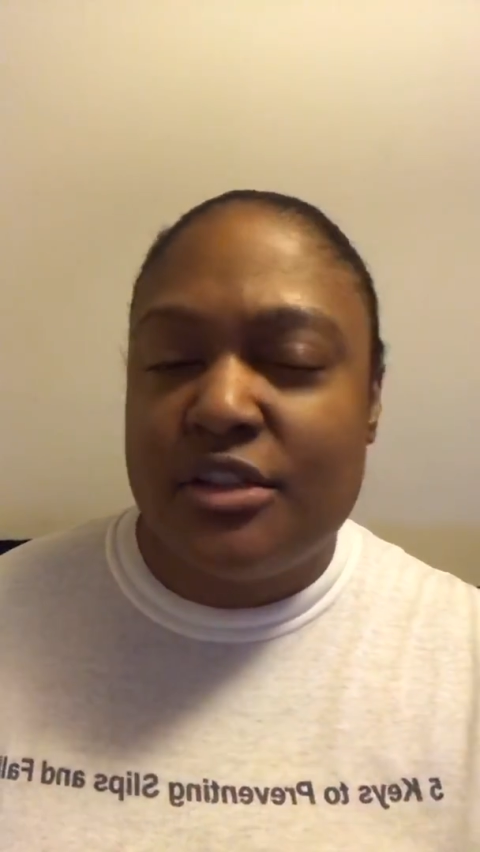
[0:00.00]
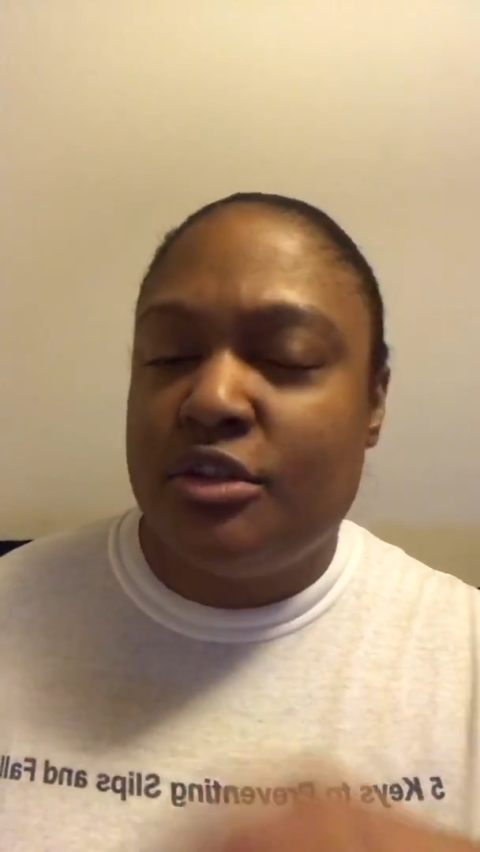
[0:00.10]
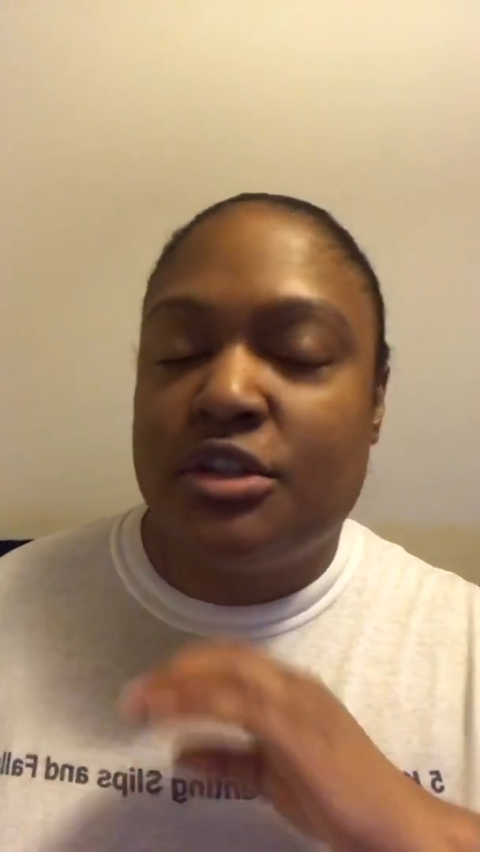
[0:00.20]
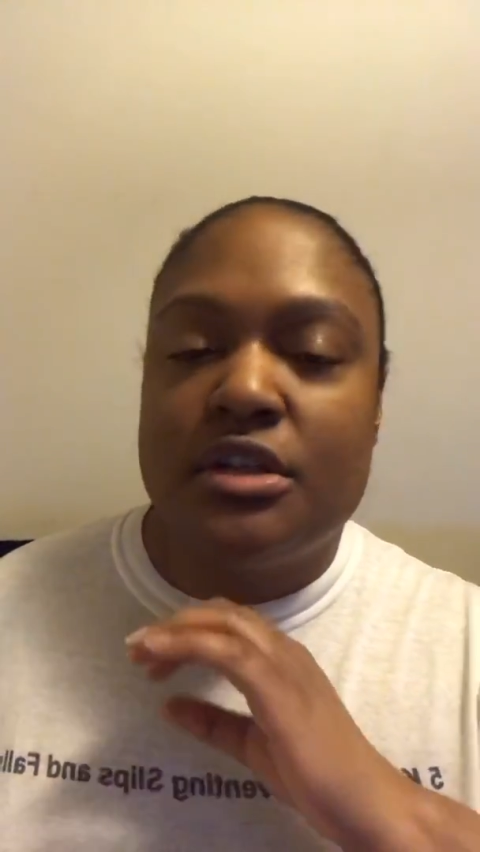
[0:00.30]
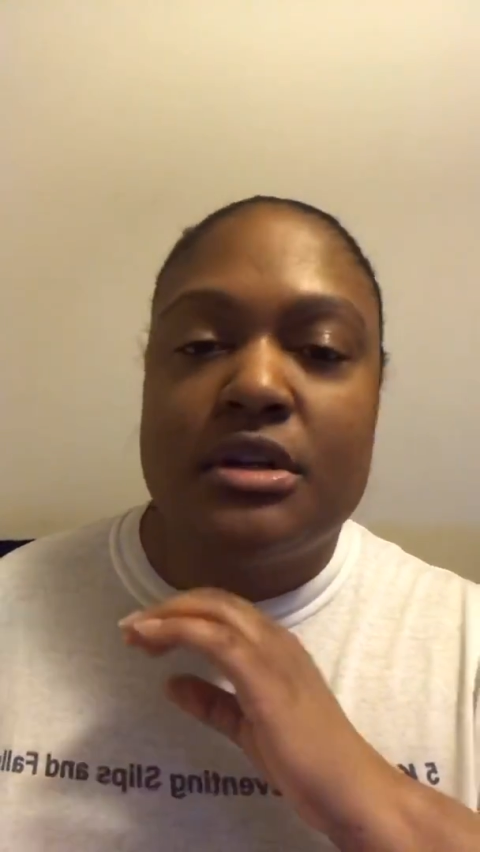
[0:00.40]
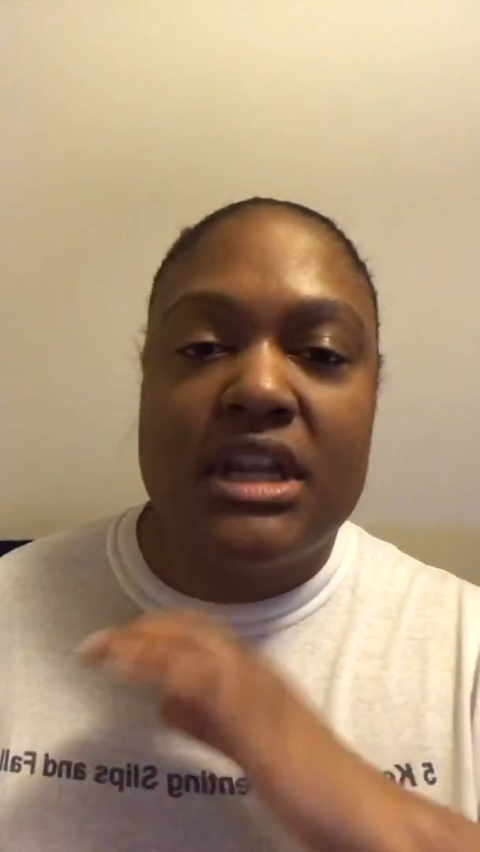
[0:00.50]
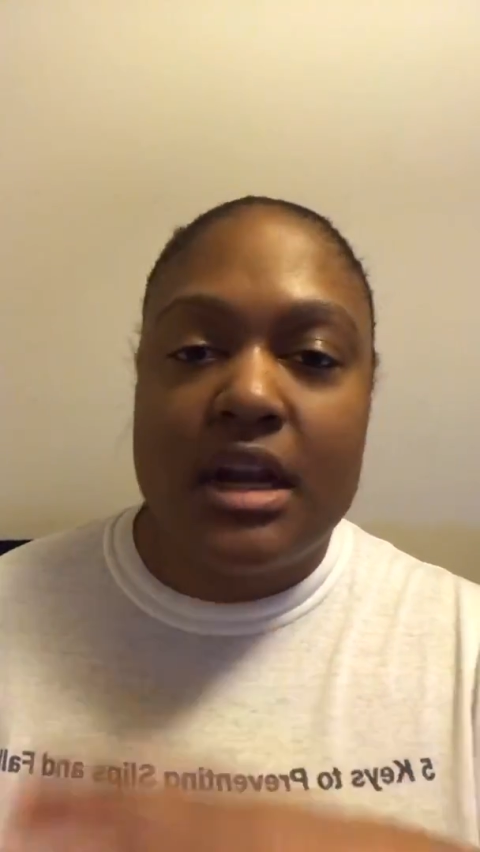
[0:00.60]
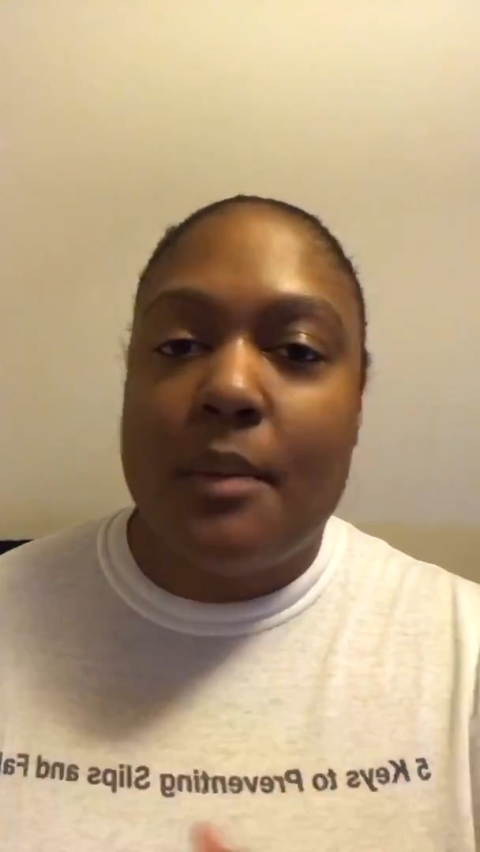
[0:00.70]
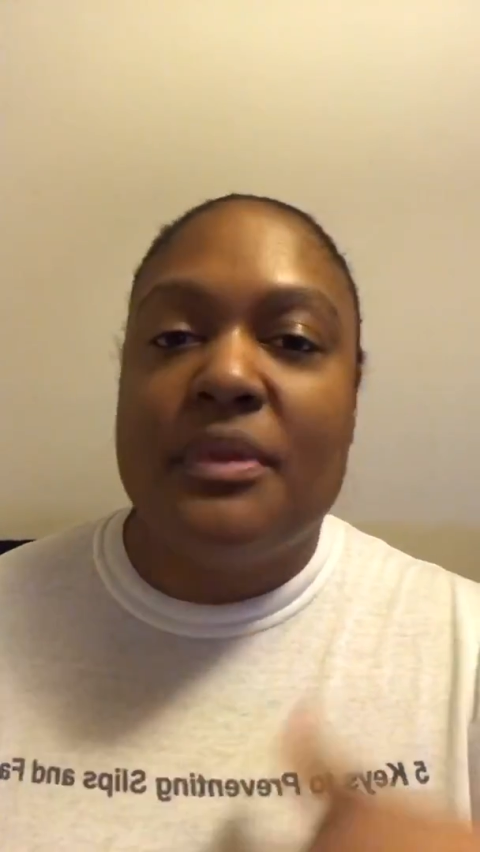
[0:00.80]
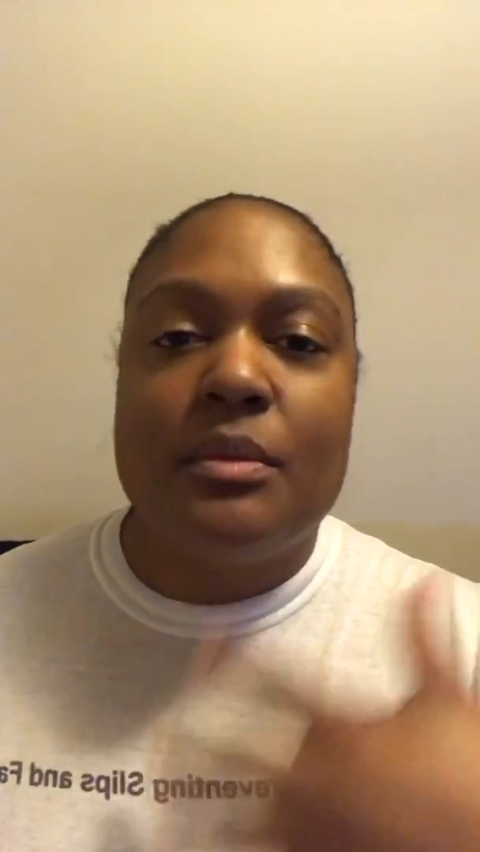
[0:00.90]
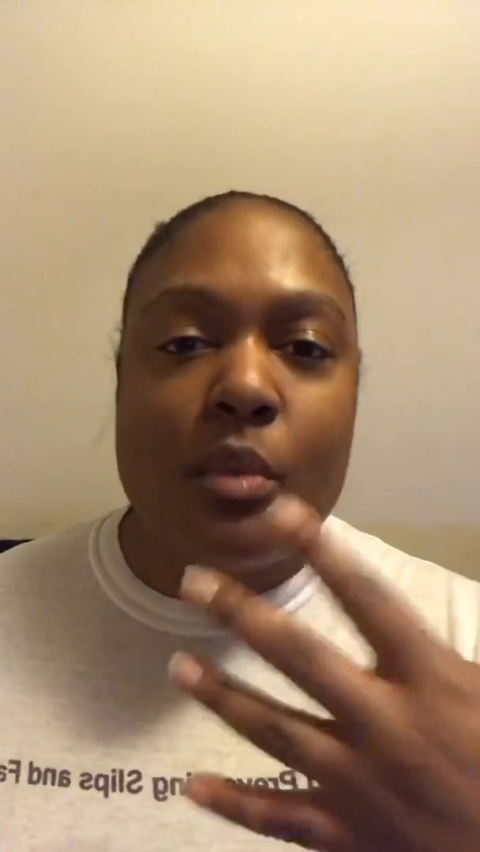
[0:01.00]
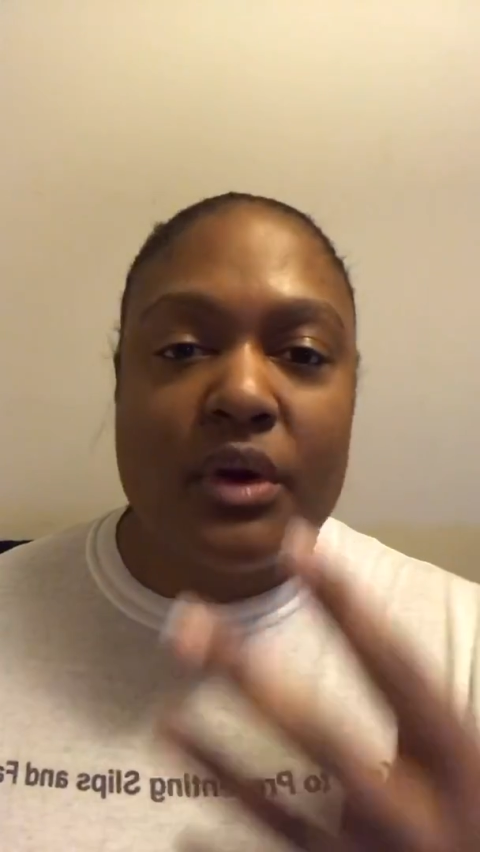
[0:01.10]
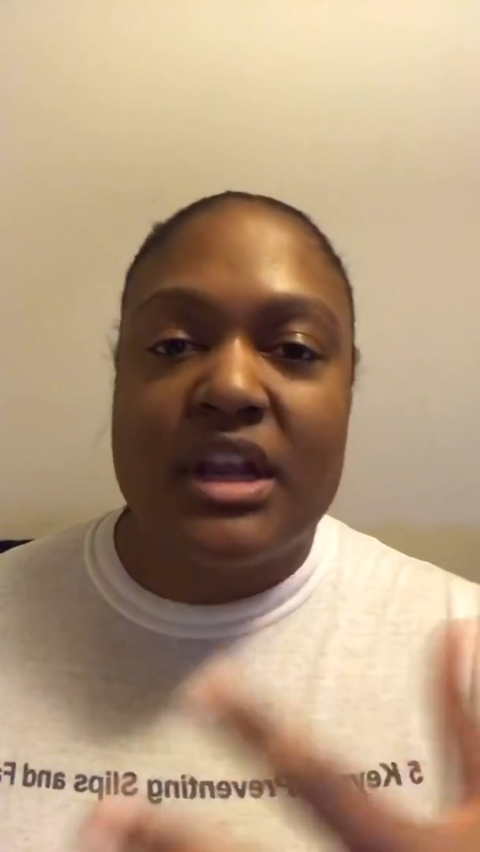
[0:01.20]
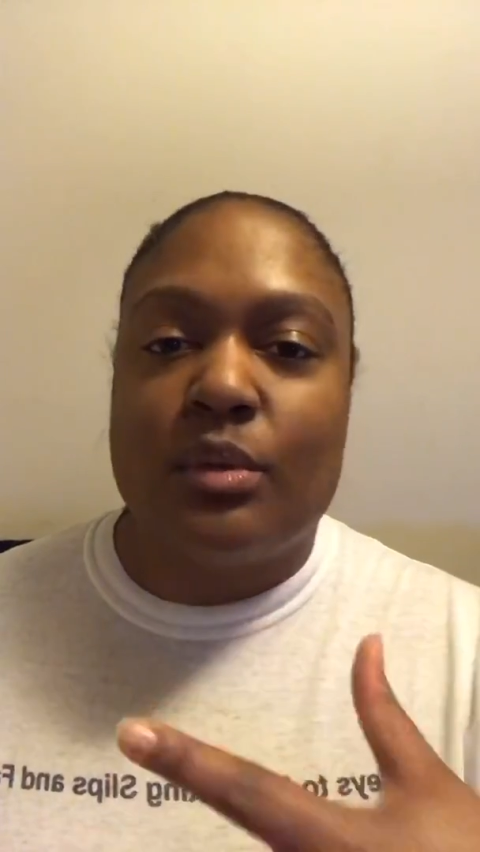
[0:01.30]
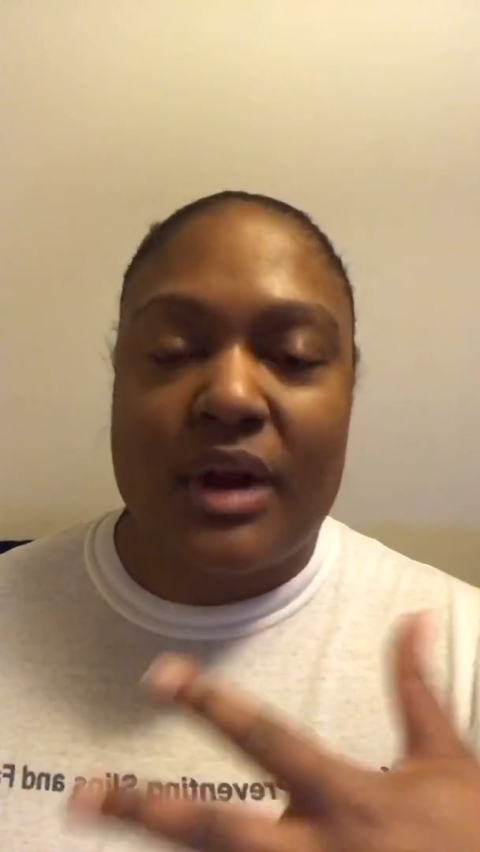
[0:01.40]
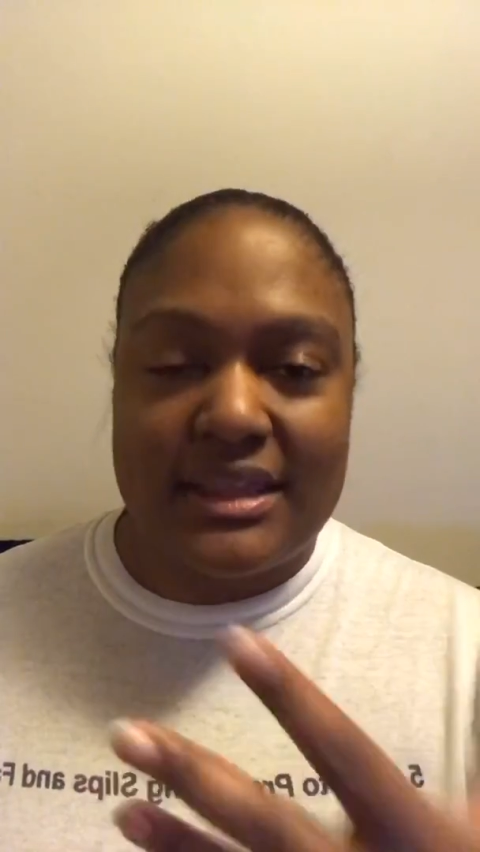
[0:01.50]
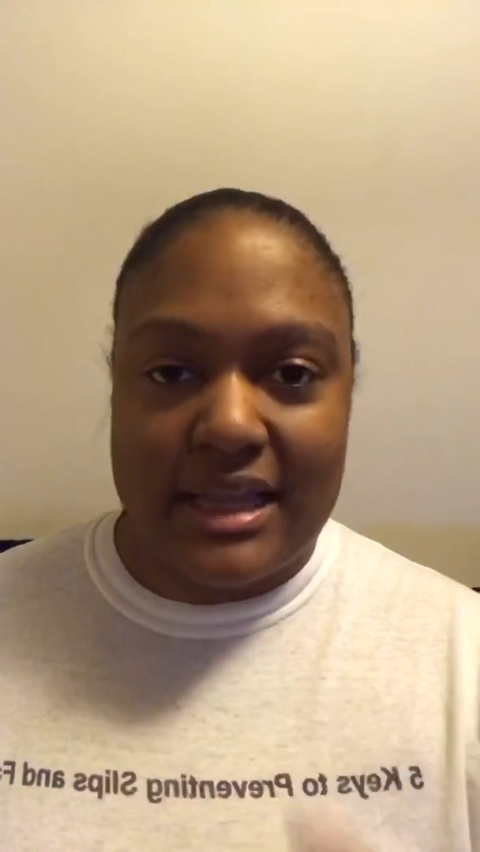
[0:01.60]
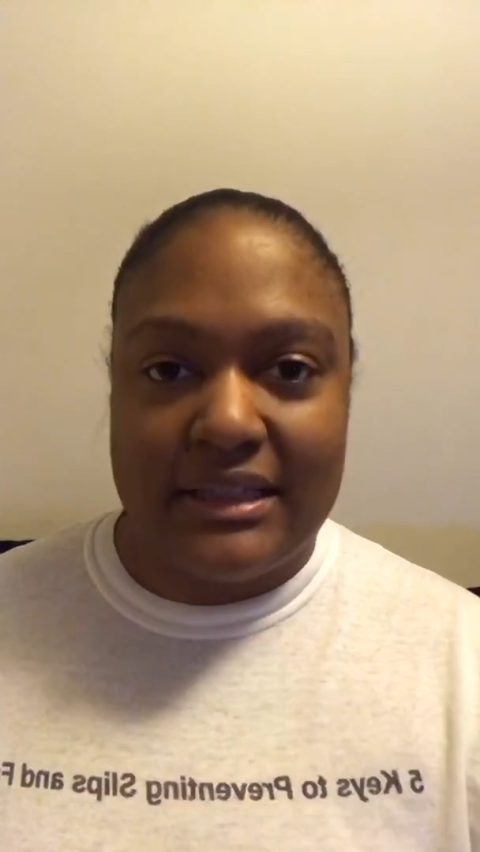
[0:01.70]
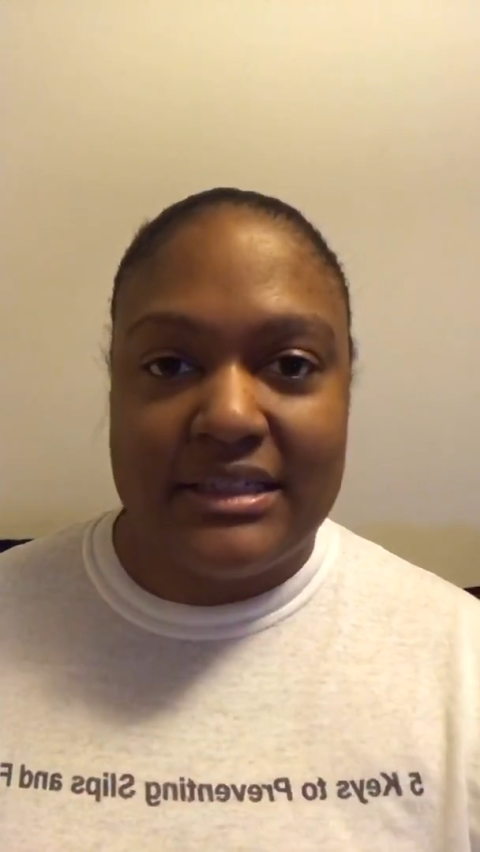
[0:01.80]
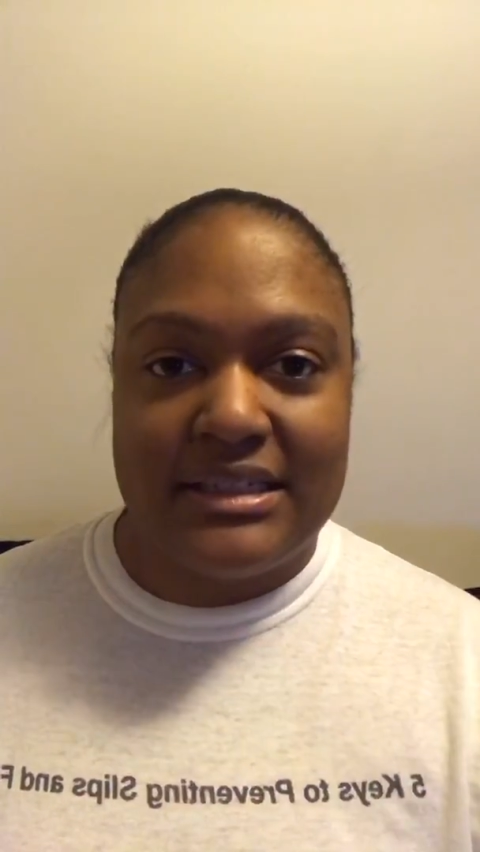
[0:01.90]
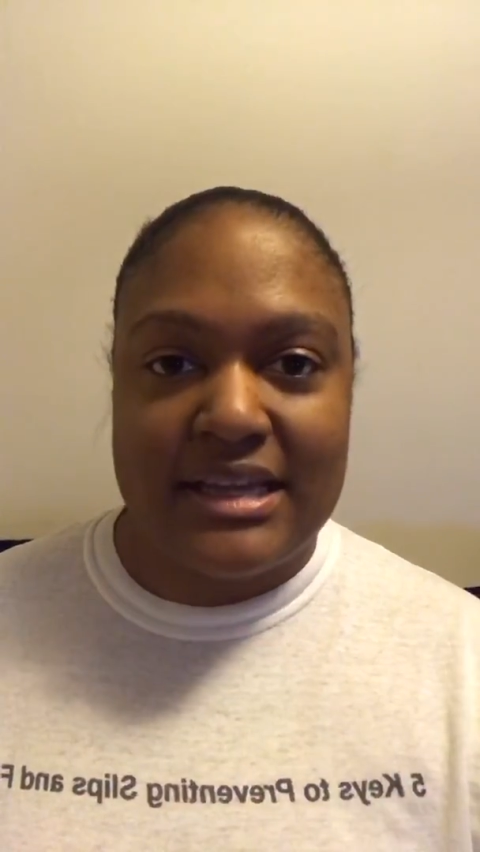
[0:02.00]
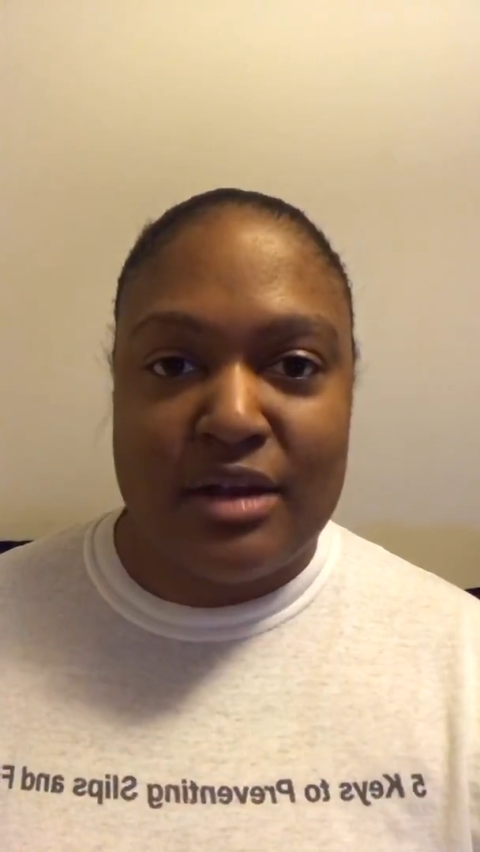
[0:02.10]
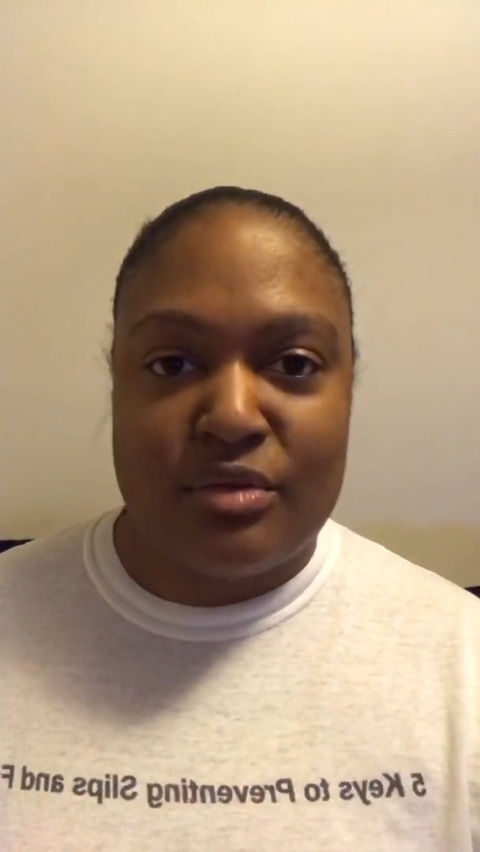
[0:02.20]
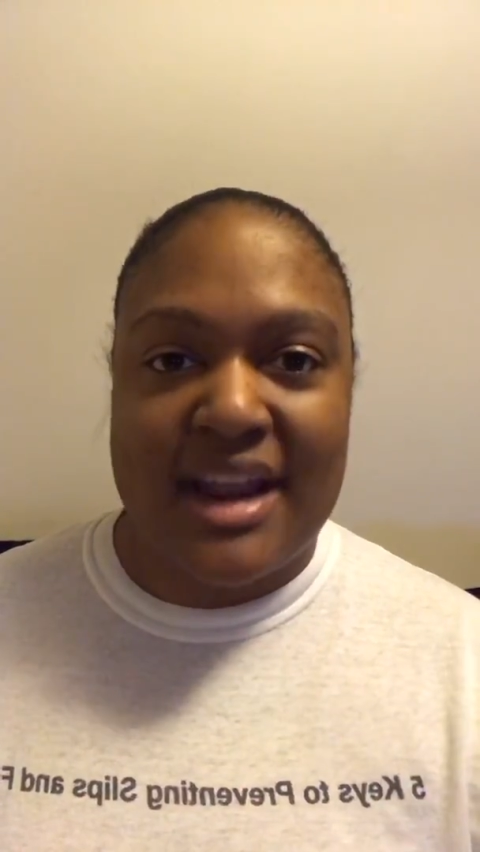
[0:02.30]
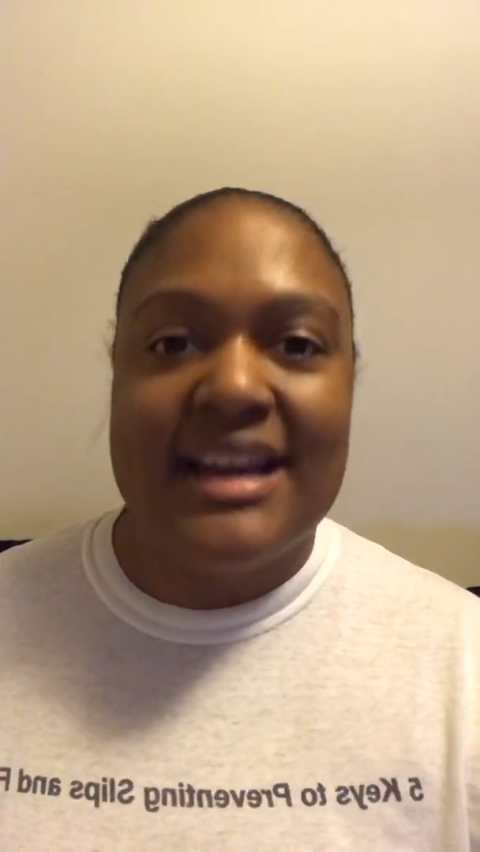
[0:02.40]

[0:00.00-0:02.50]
You should get up in the morning and write that list down, right?